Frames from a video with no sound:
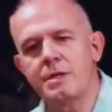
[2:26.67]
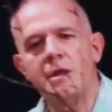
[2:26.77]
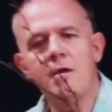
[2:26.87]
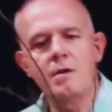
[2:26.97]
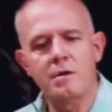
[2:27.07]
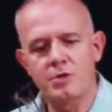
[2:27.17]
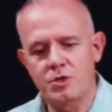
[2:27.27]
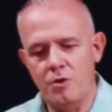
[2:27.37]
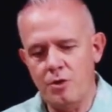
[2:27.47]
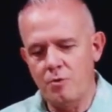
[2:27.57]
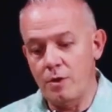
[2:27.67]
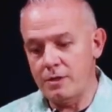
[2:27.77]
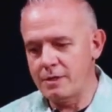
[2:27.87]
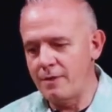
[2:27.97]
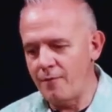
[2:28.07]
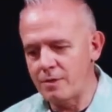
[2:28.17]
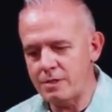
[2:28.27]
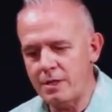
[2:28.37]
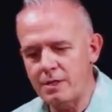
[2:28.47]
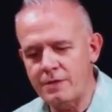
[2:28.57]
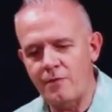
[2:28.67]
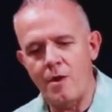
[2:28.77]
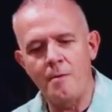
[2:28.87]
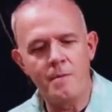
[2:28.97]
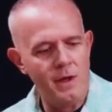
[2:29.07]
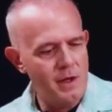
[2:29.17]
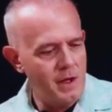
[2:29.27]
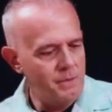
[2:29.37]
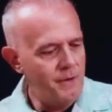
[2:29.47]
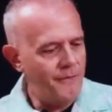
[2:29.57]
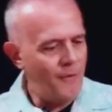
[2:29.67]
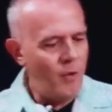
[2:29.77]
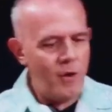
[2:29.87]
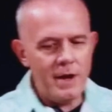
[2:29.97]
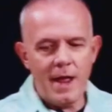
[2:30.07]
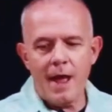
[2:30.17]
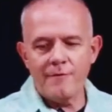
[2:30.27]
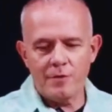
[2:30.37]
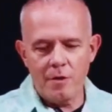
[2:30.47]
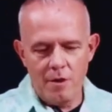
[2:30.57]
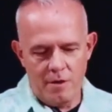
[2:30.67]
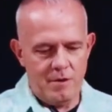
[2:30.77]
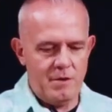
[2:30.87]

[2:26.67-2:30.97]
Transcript: in here, and I'll show you what the difference is from before and after.